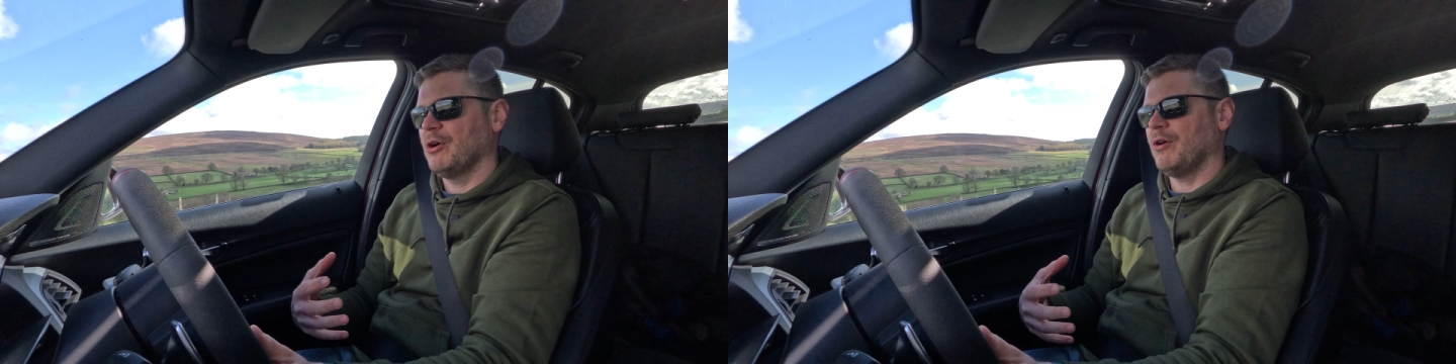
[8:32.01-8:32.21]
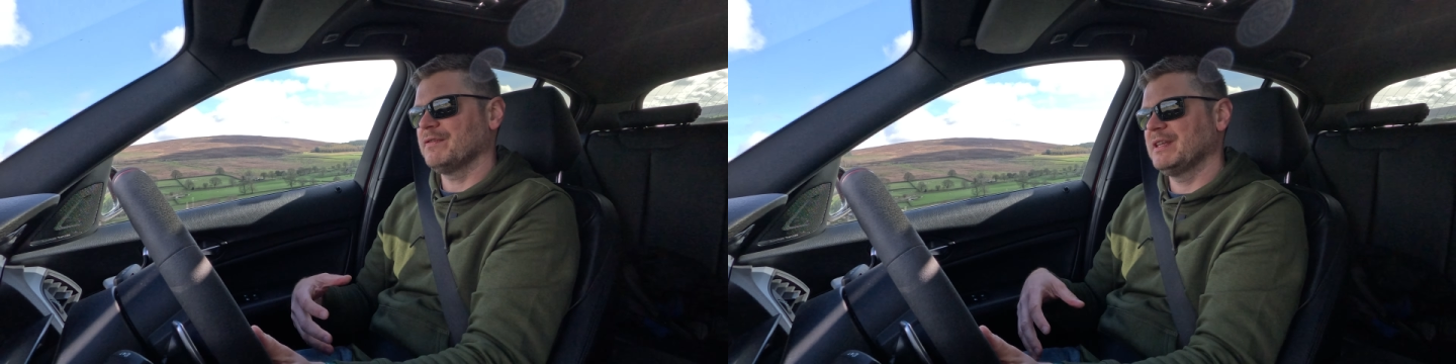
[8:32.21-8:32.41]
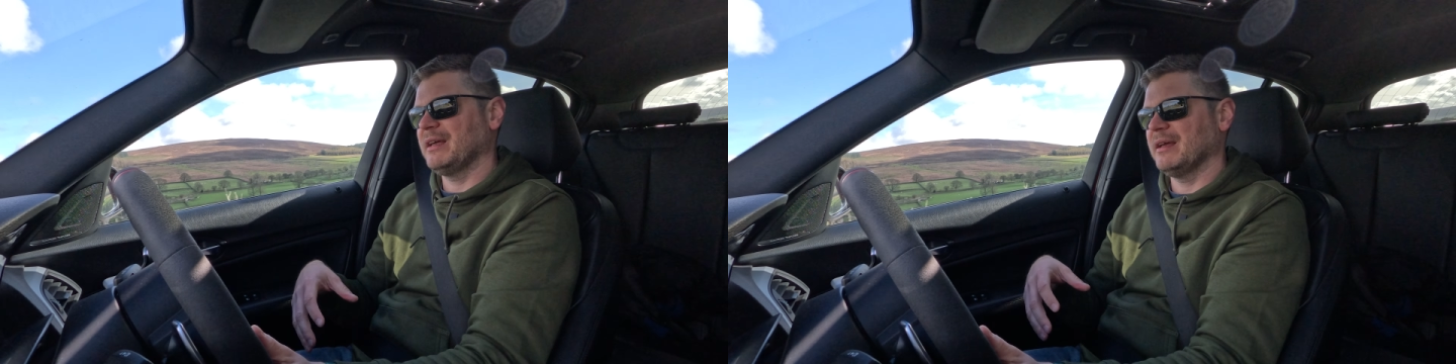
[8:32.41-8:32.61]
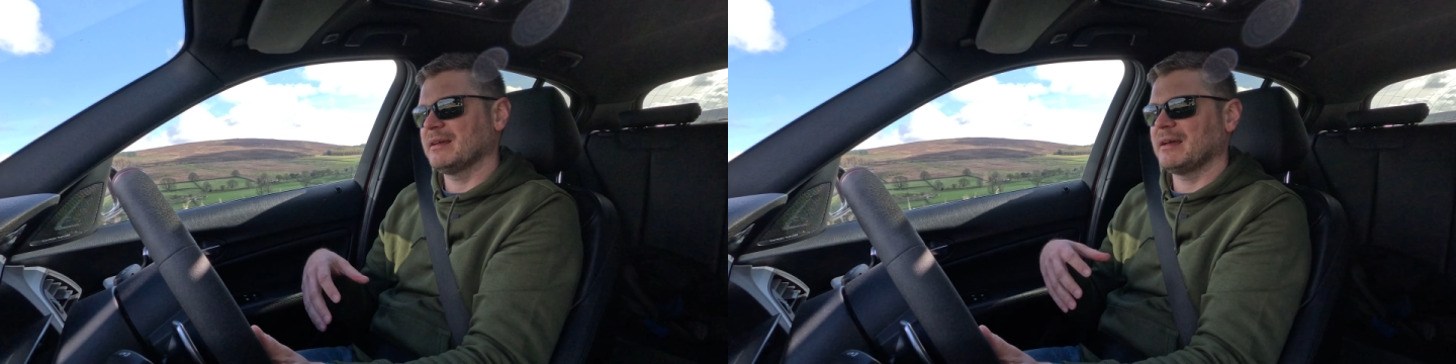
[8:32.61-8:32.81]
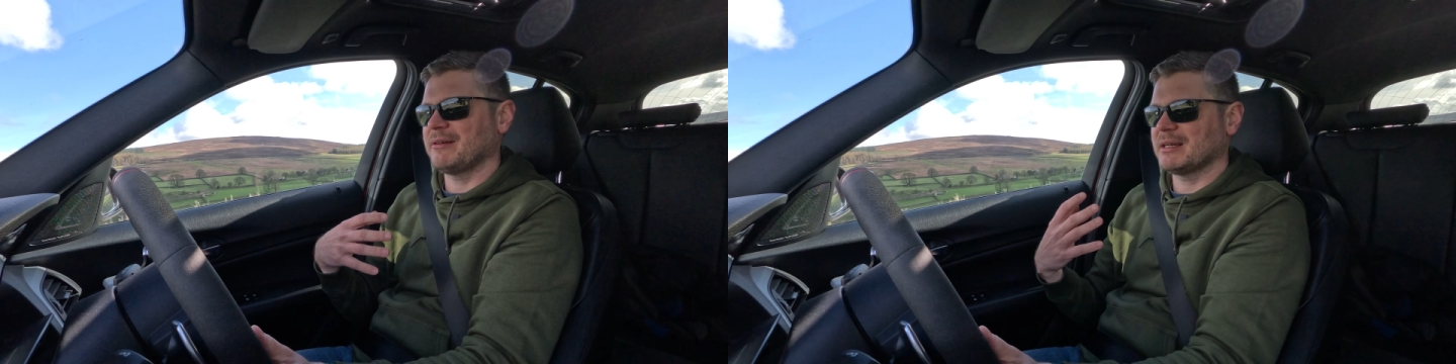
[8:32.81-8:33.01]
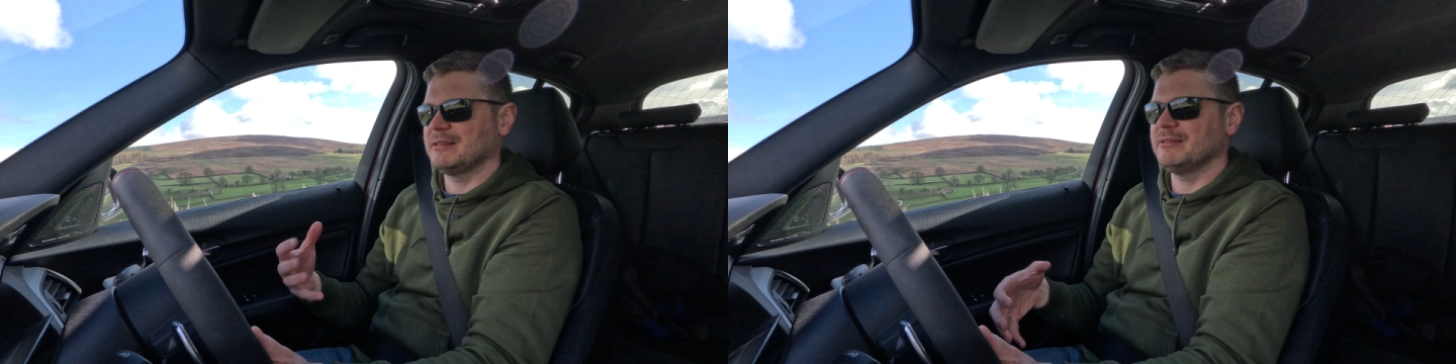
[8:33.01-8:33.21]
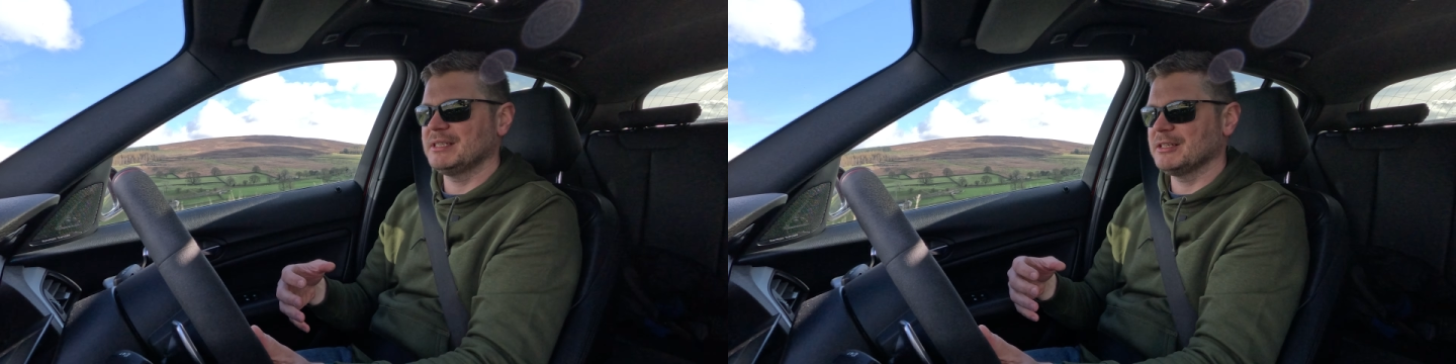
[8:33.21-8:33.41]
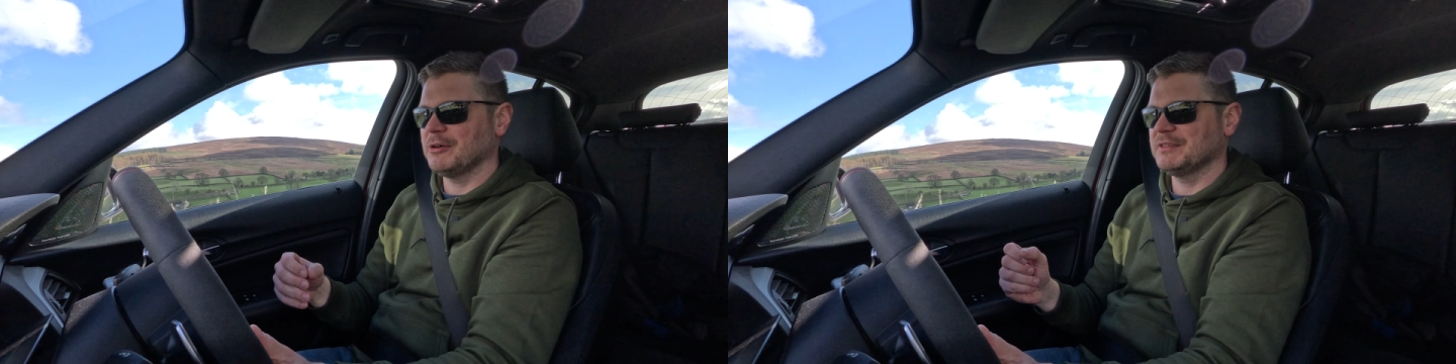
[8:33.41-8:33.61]
of the
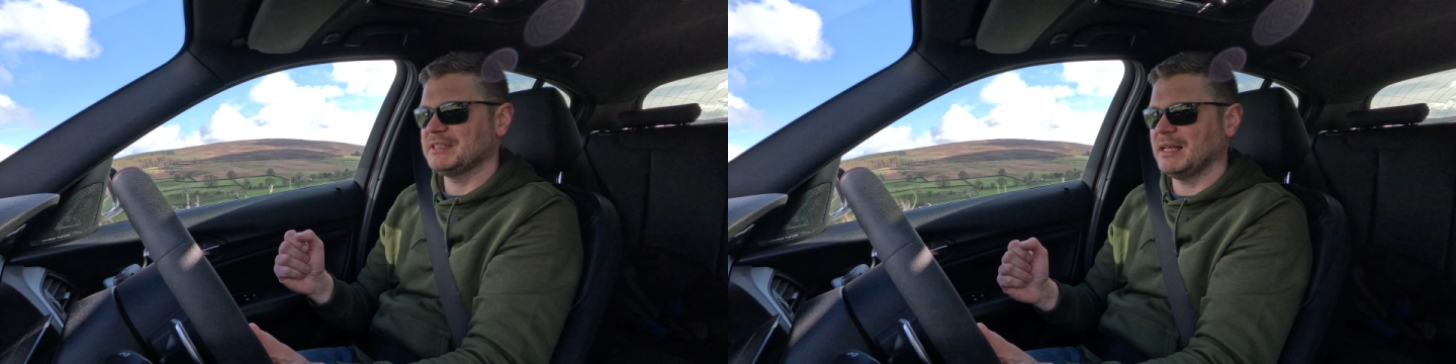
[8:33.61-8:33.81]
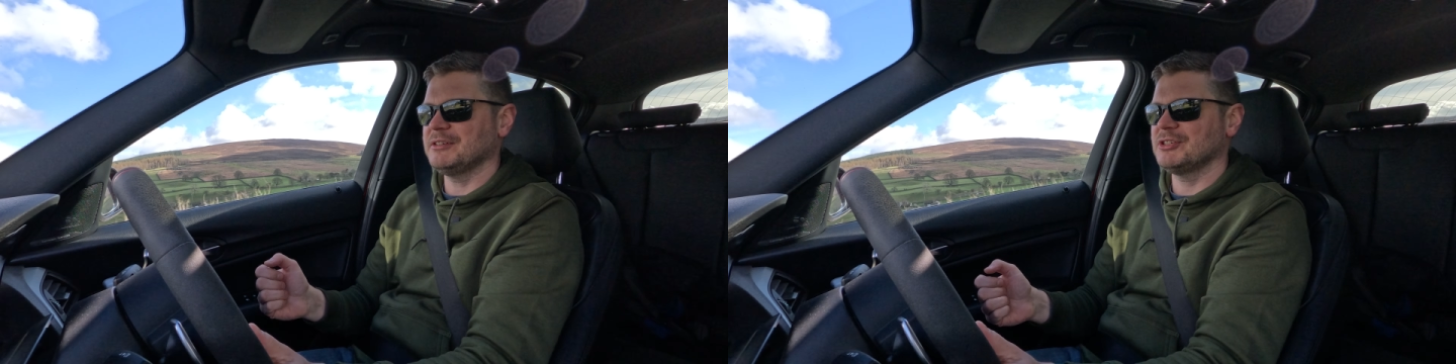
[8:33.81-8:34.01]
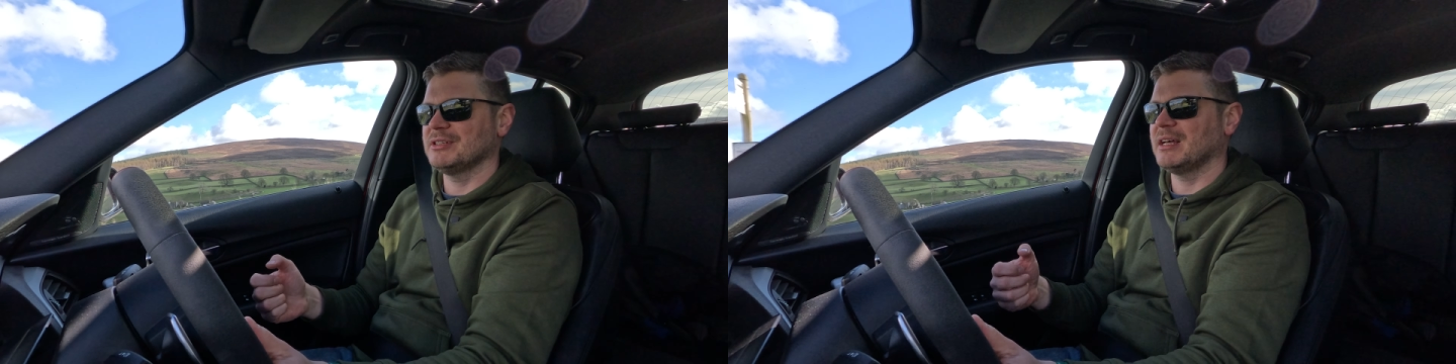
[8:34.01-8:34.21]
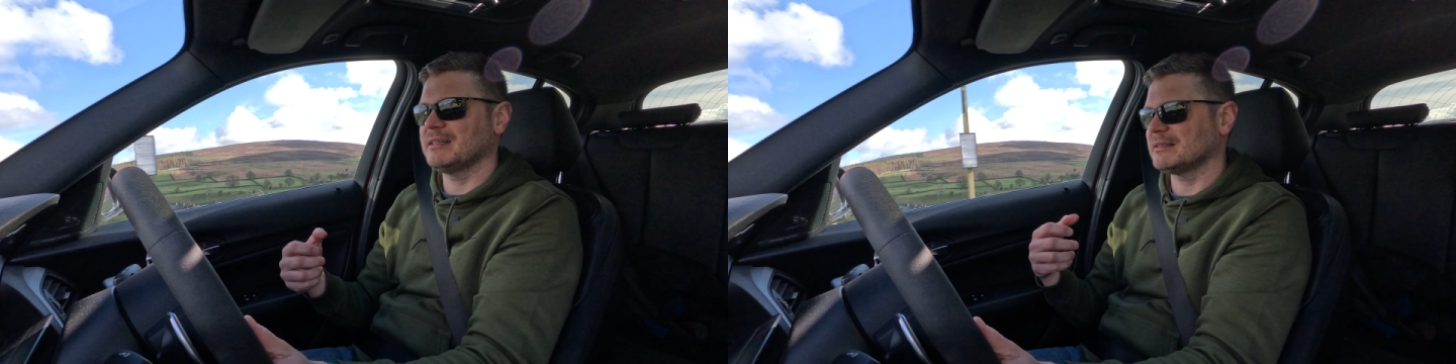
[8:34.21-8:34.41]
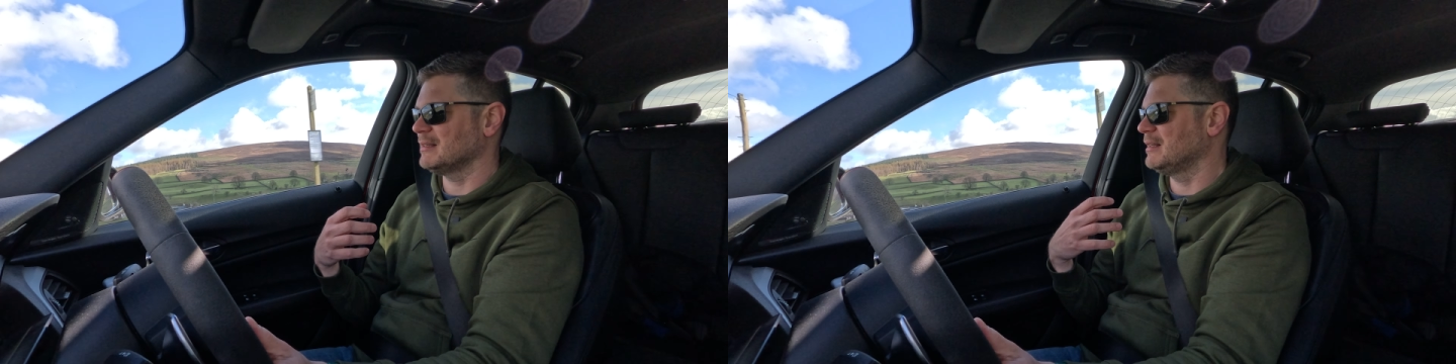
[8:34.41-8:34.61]
characteristic of this engine that